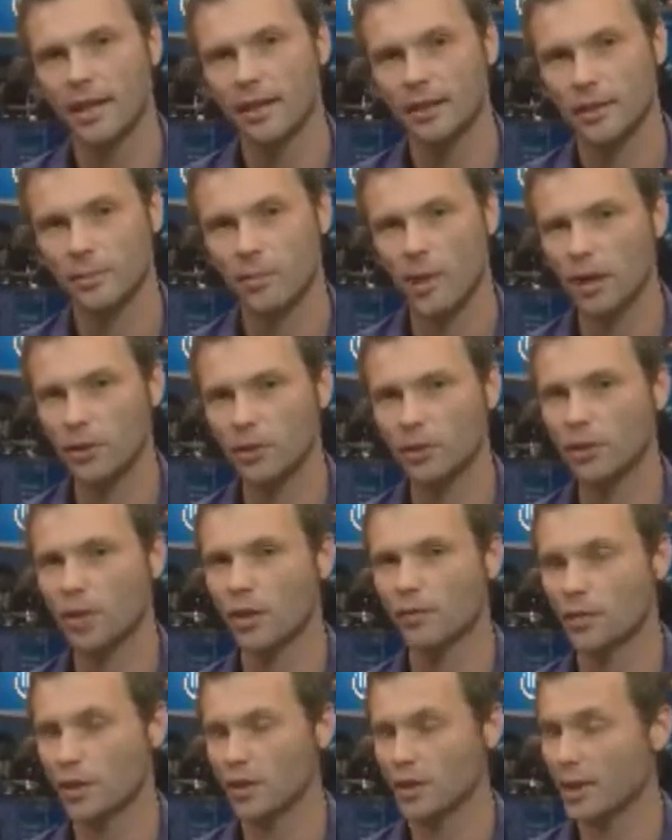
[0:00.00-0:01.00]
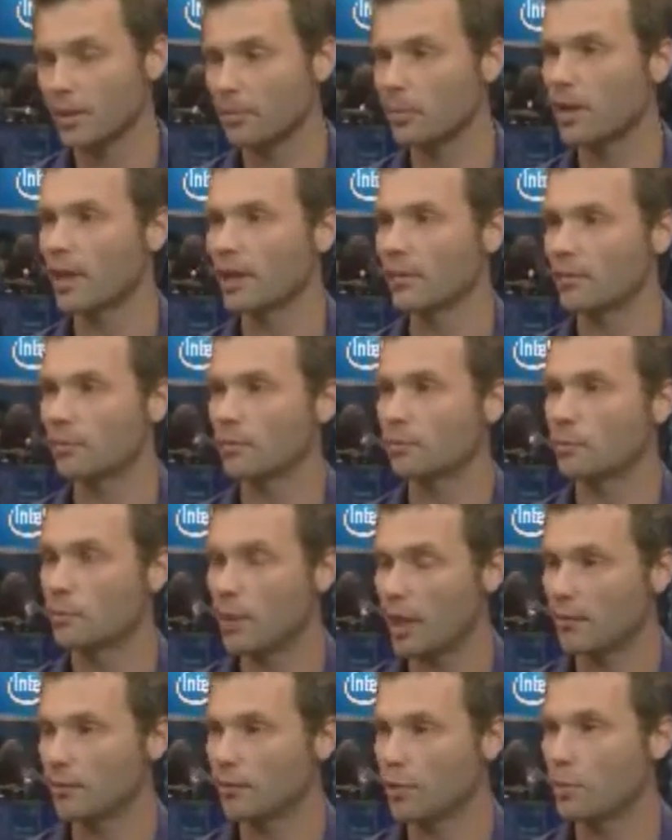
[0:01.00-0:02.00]
the Microsoft.NET
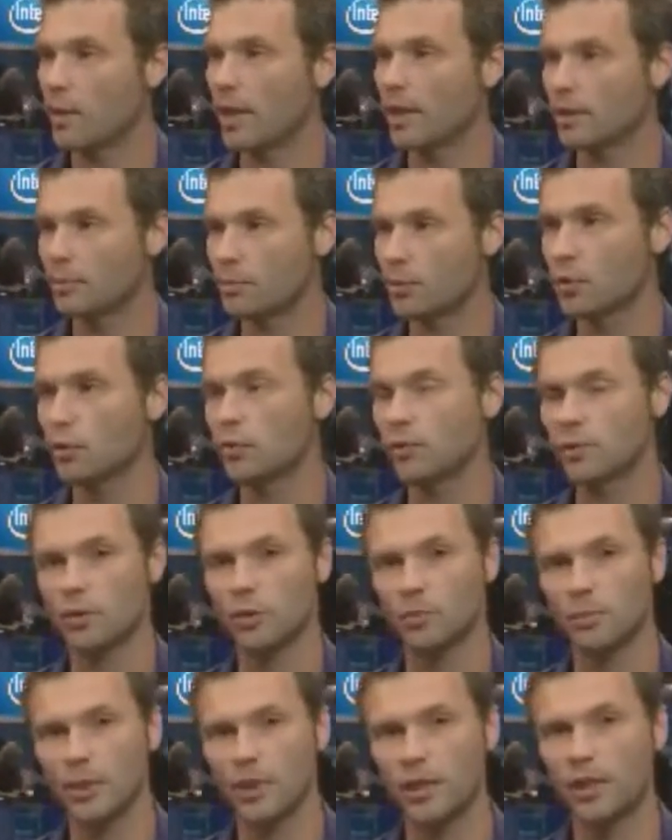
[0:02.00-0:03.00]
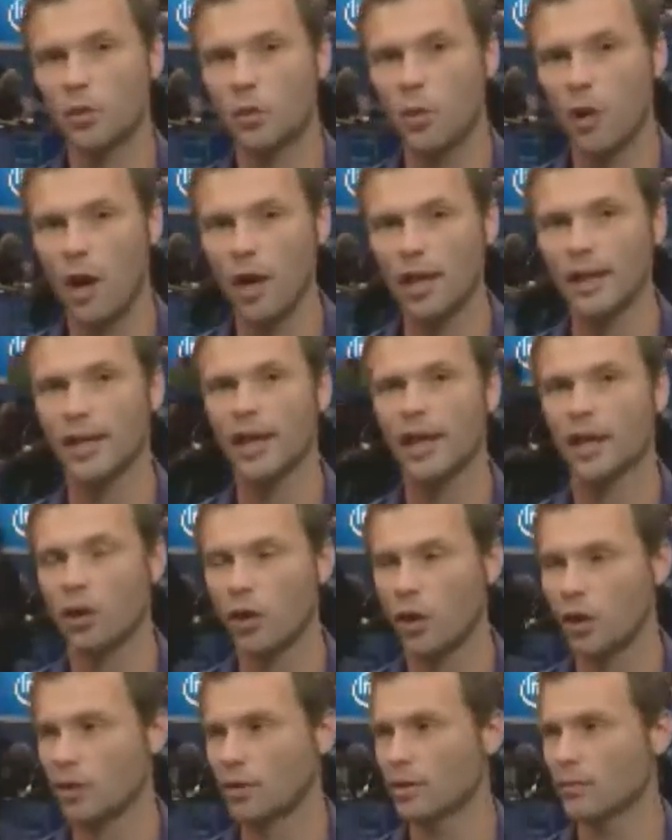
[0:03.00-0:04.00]
platform has proven to be quite a
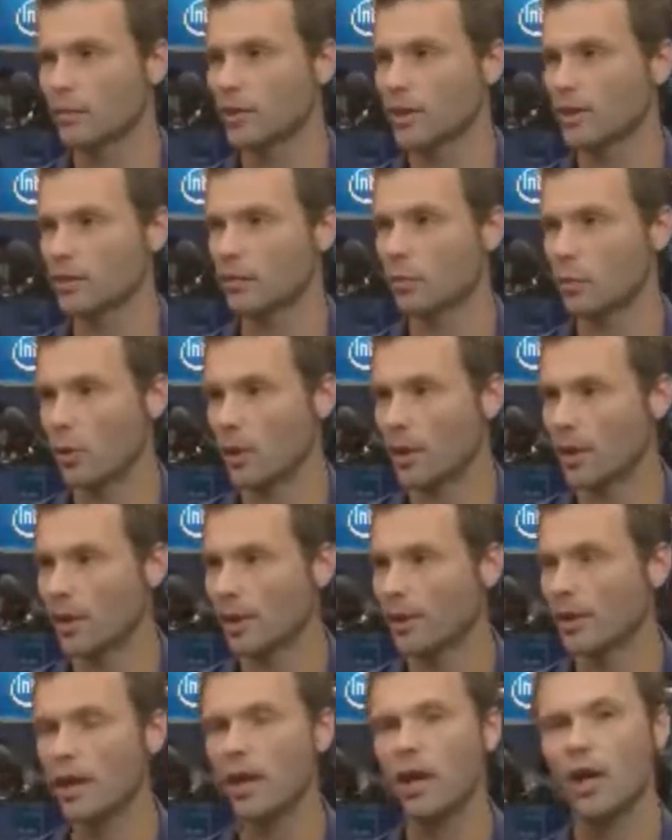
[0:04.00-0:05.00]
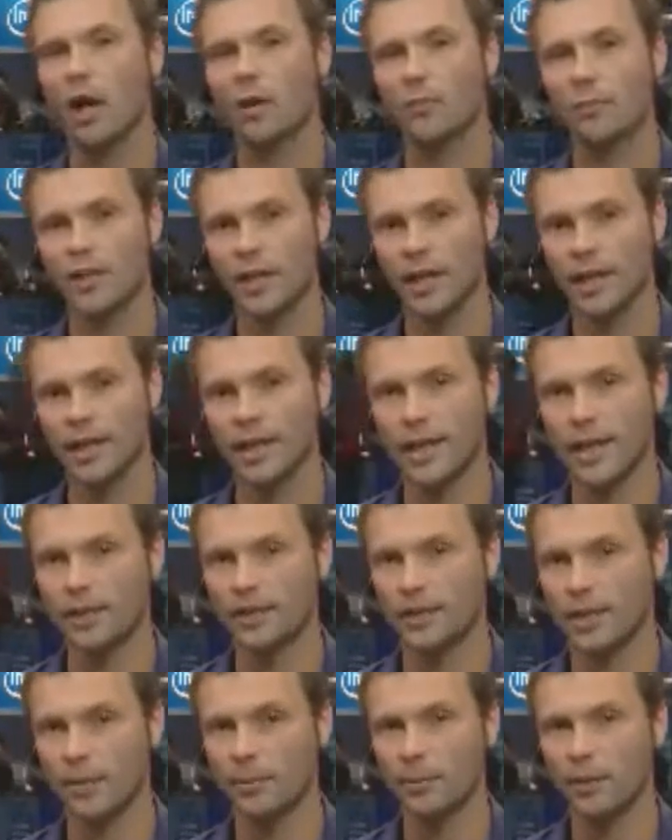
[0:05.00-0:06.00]
cost-effective way of getting
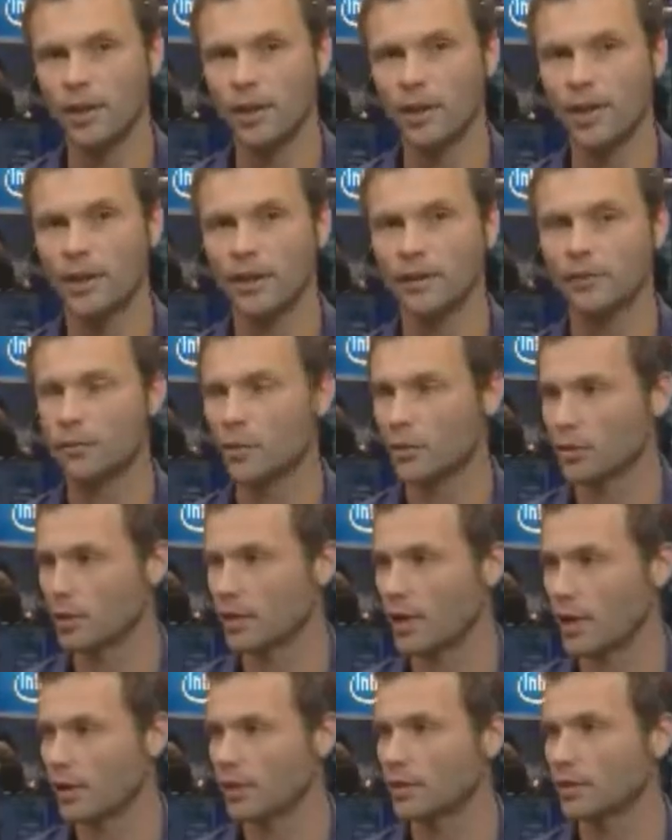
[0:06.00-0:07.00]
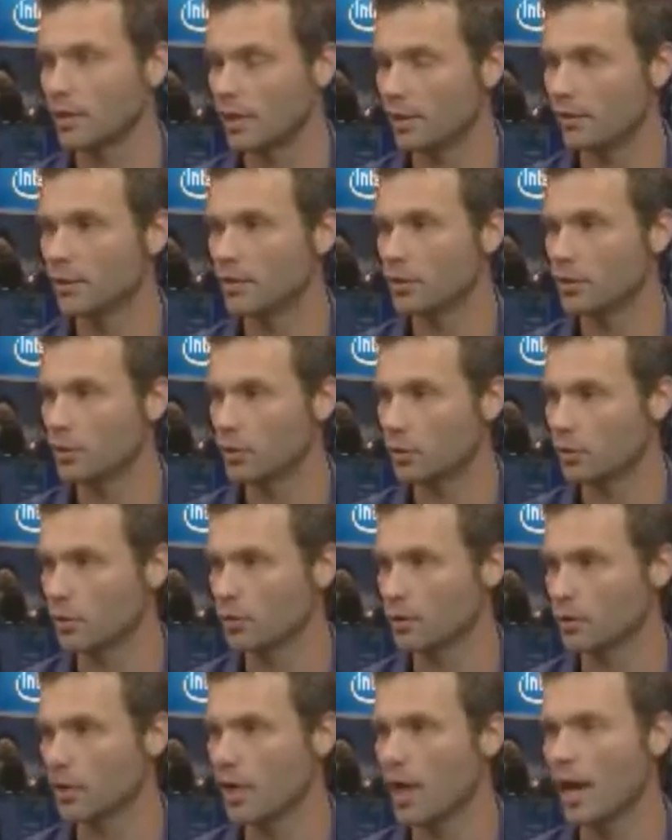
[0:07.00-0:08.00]
SAP functionality delivered to
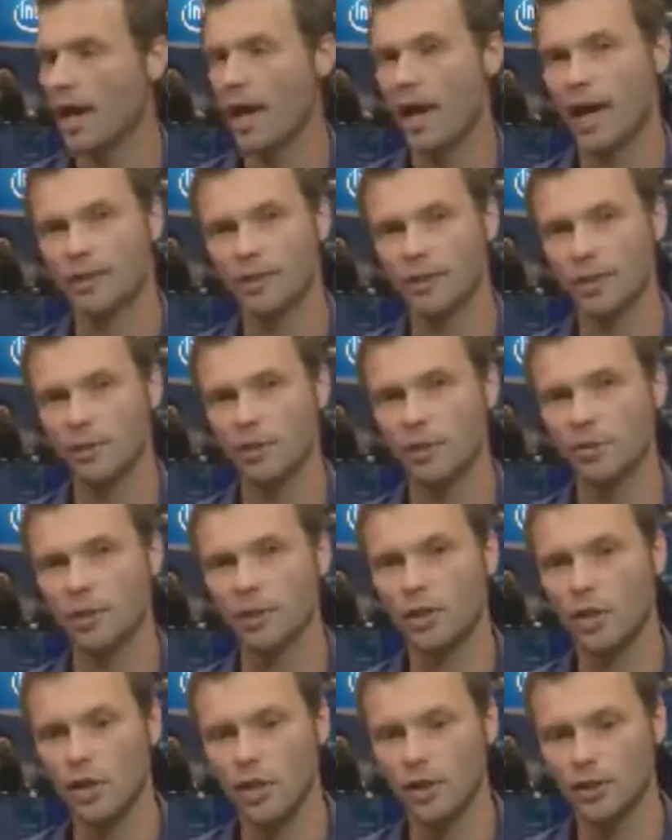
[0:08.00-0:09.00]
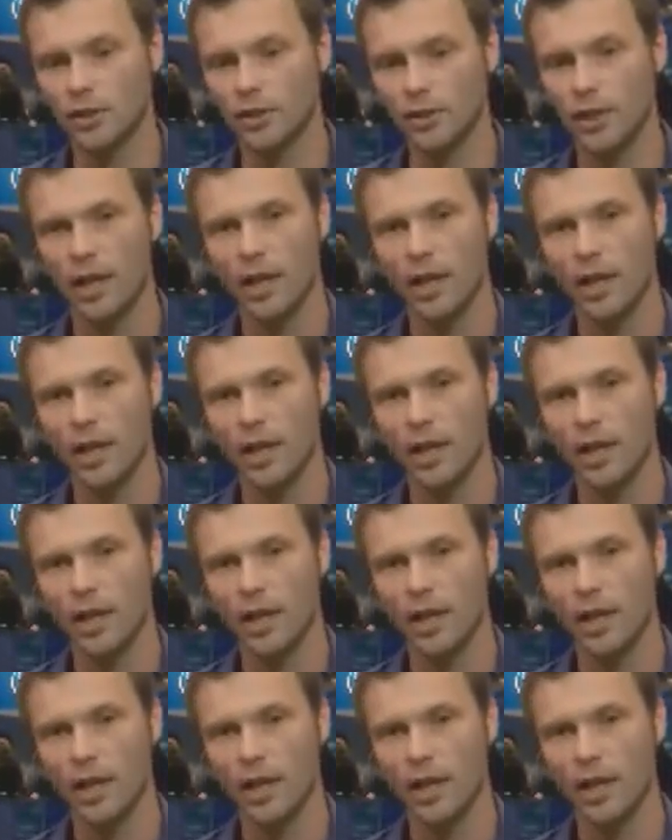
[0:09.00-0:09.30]
users. And simply because